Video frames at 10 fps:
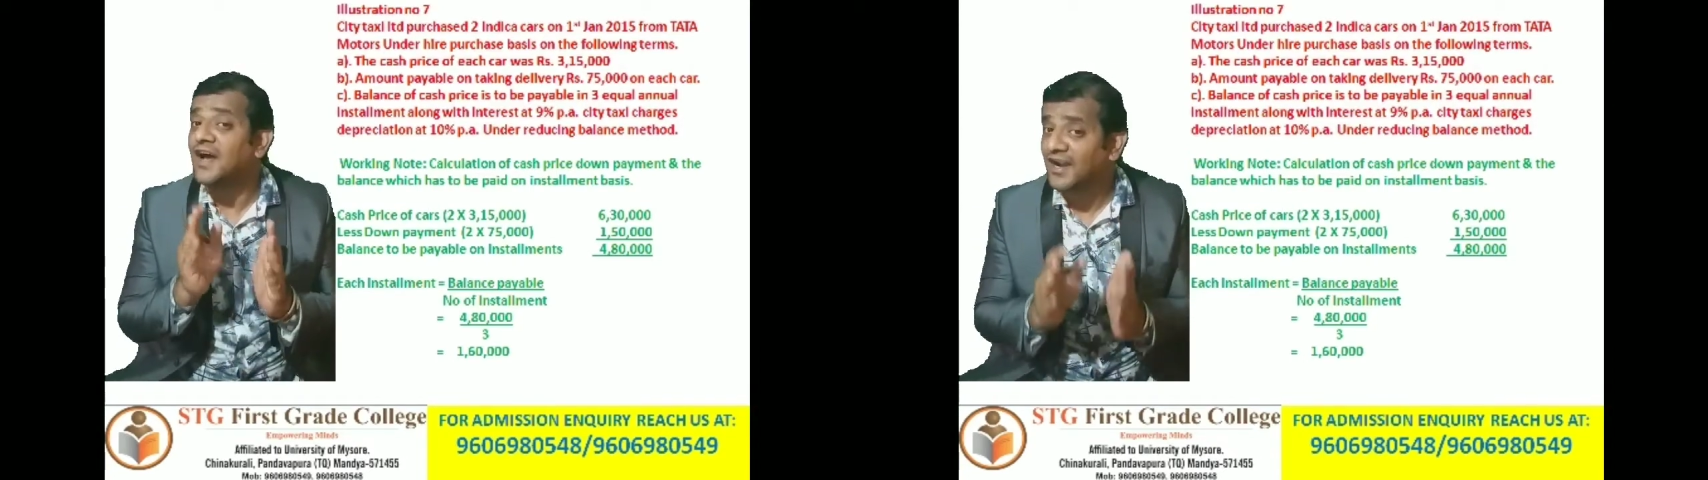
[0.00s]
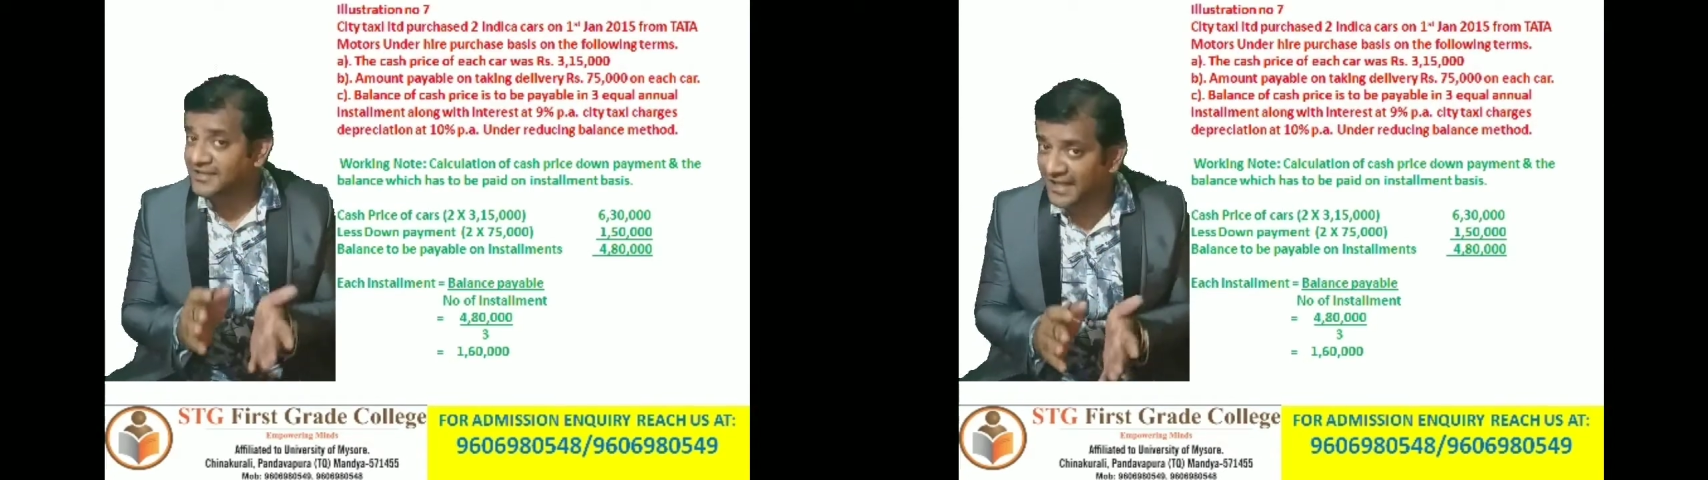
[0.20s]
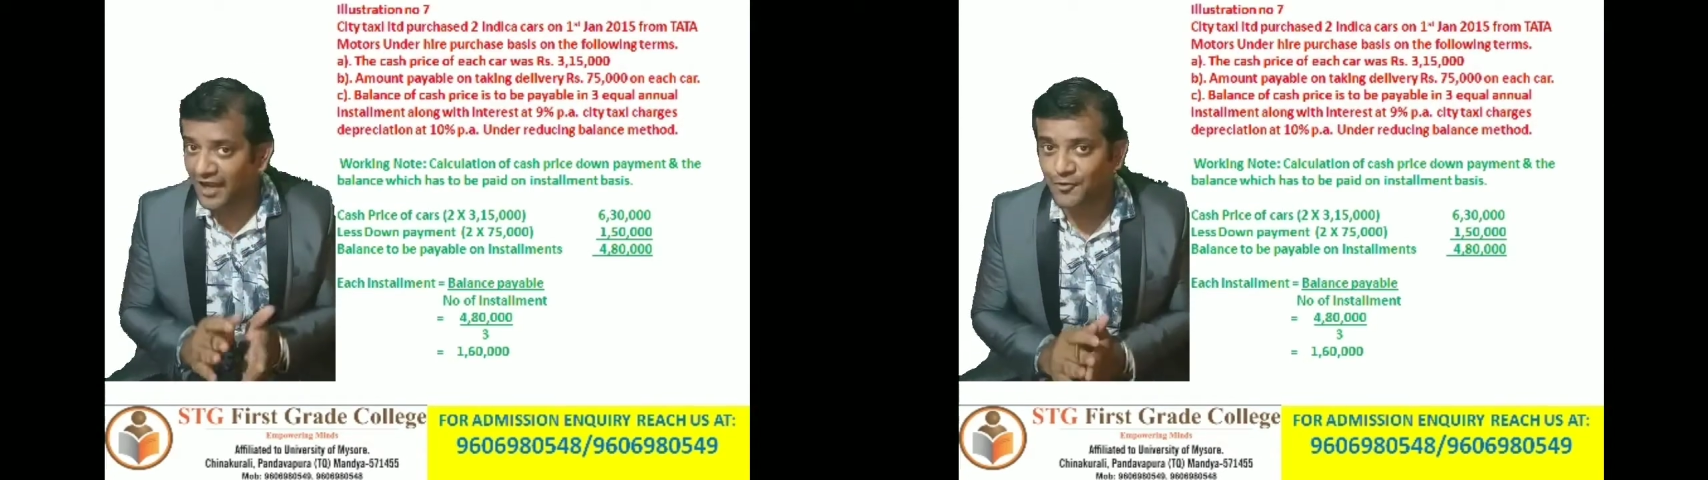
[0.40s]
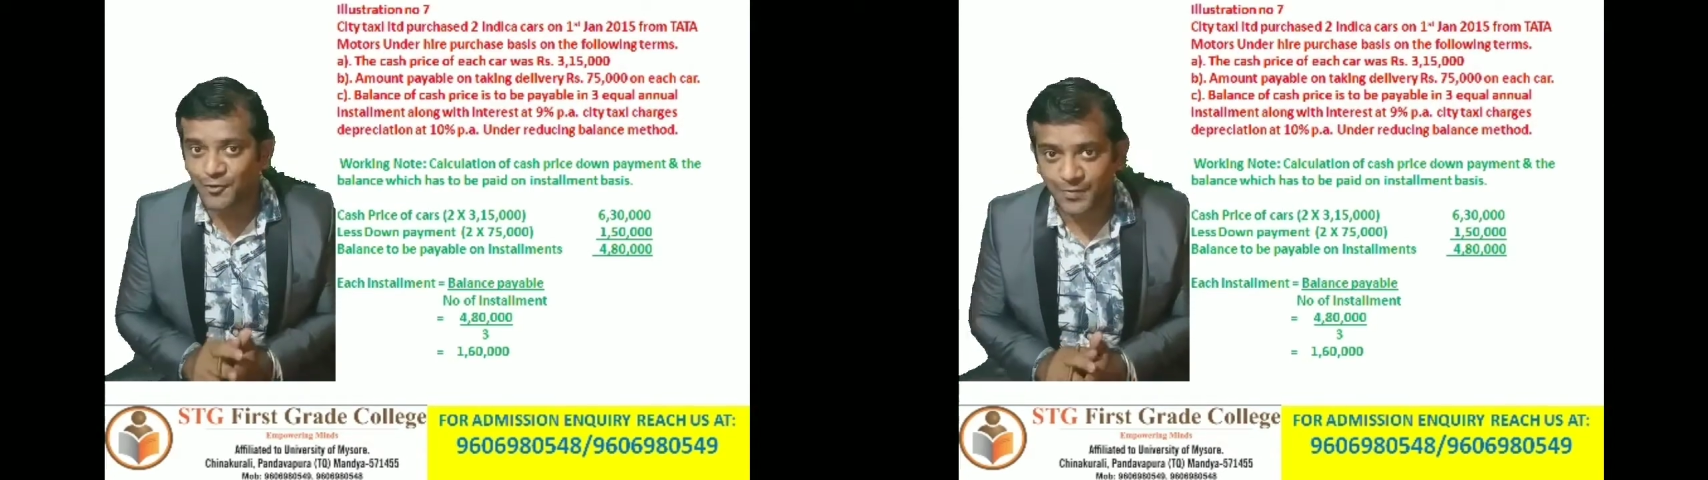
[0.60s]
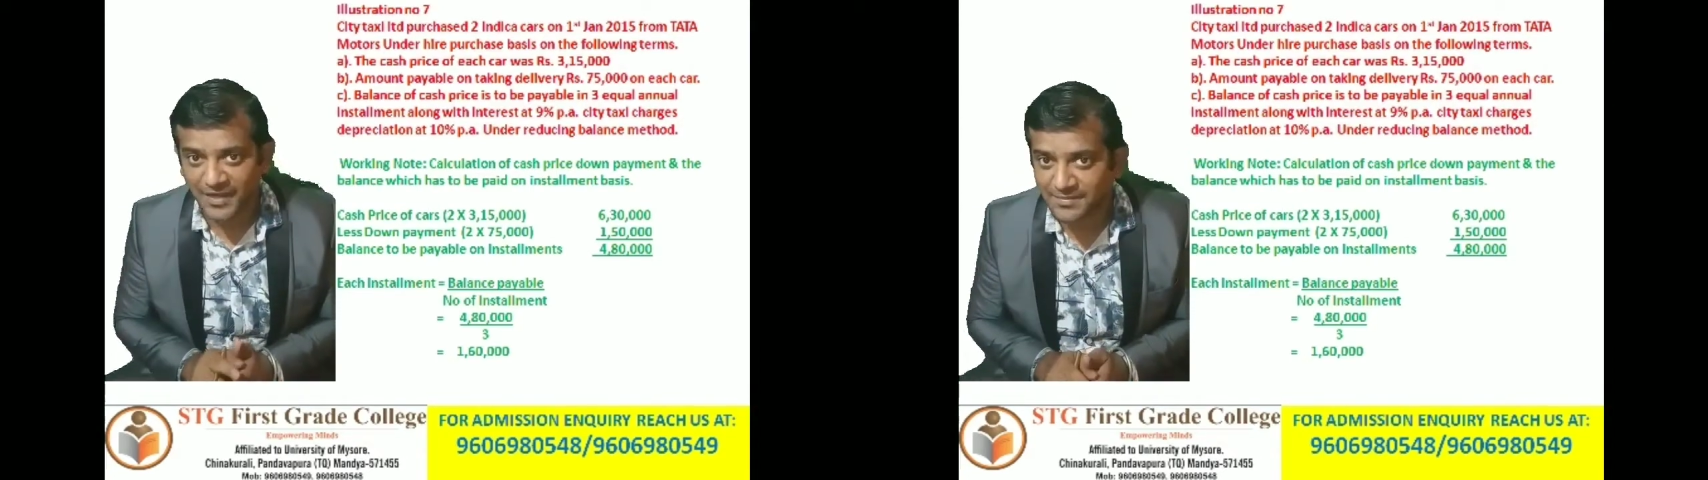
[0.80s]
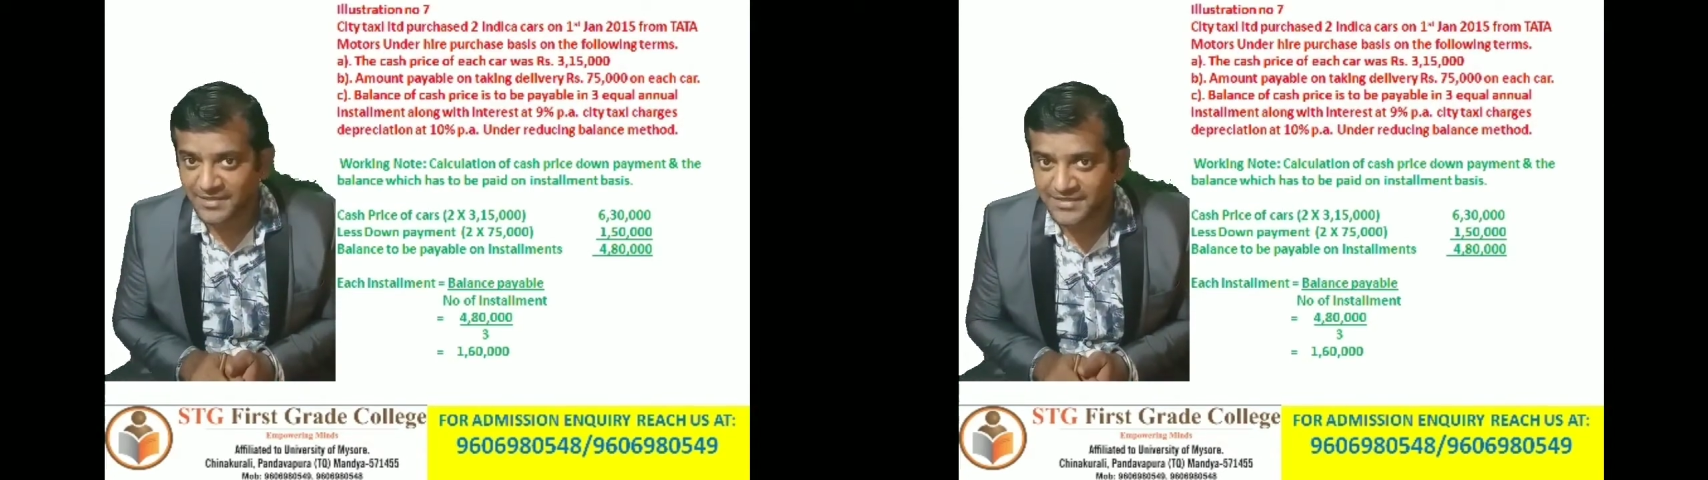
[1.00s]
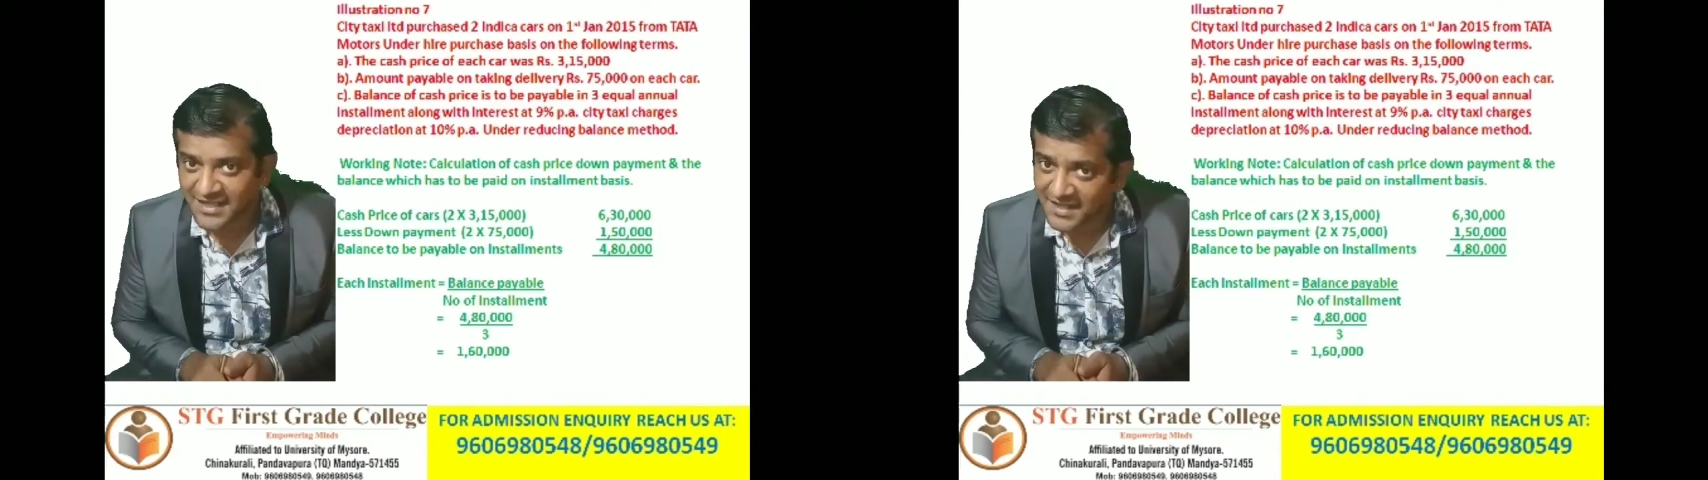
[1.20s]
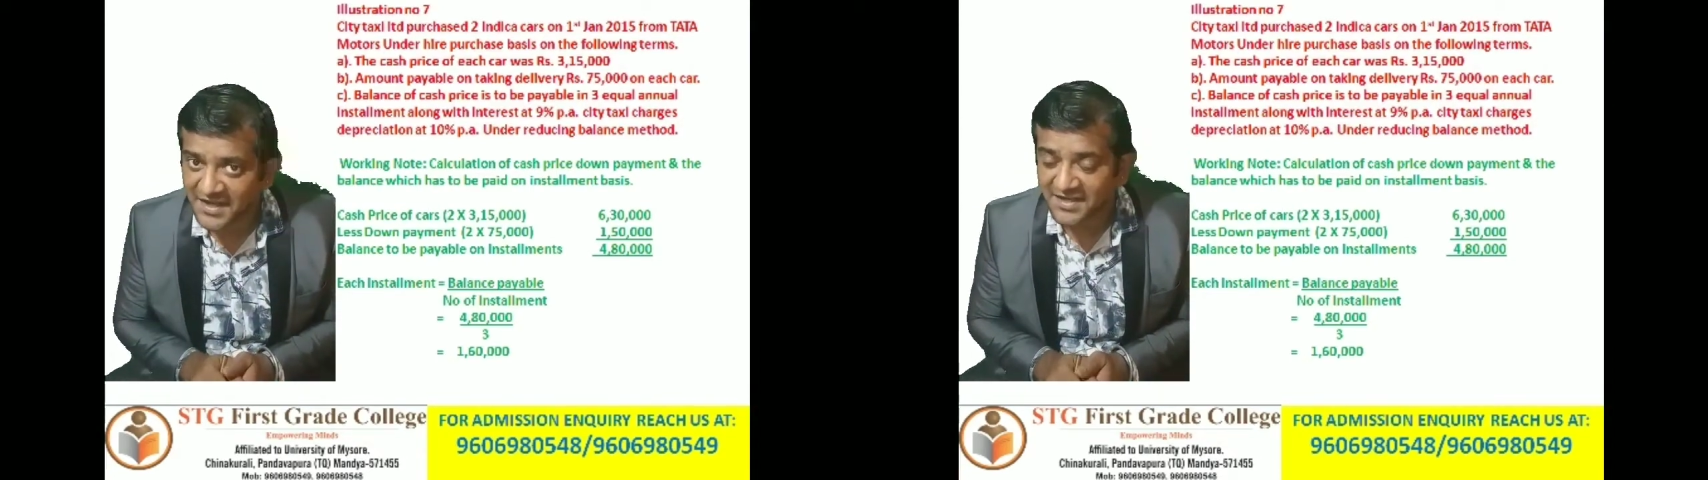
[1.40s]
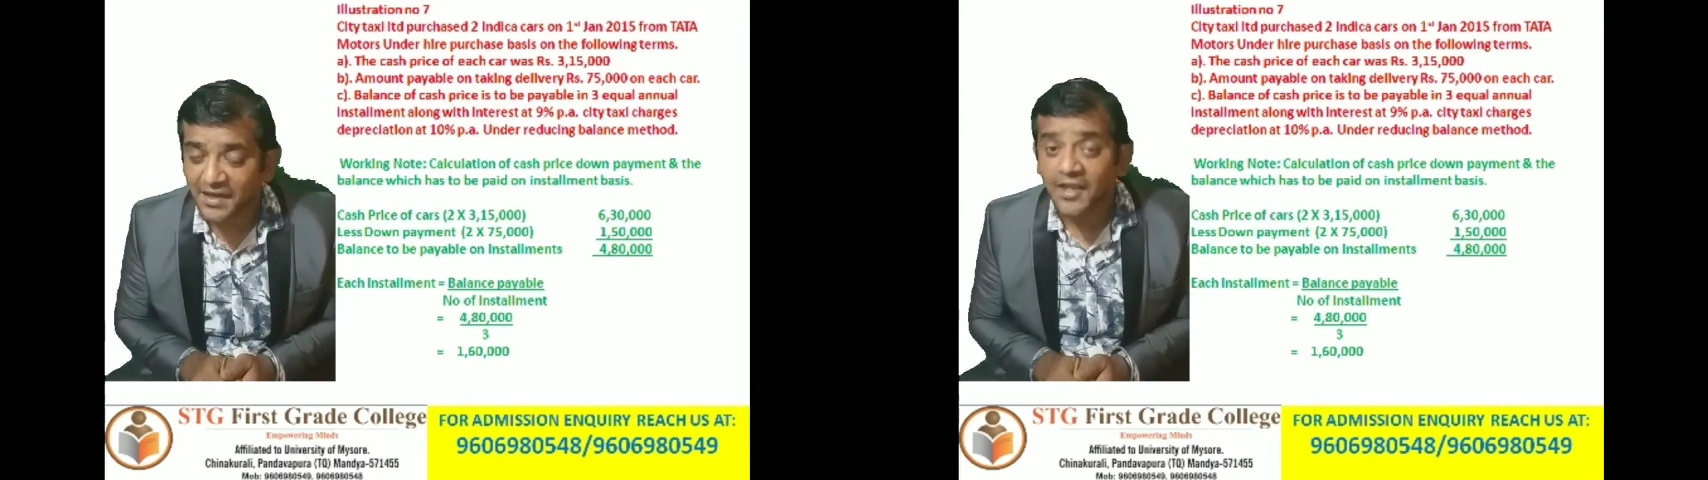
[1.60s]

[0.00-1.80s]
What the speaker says: a down payment, correct?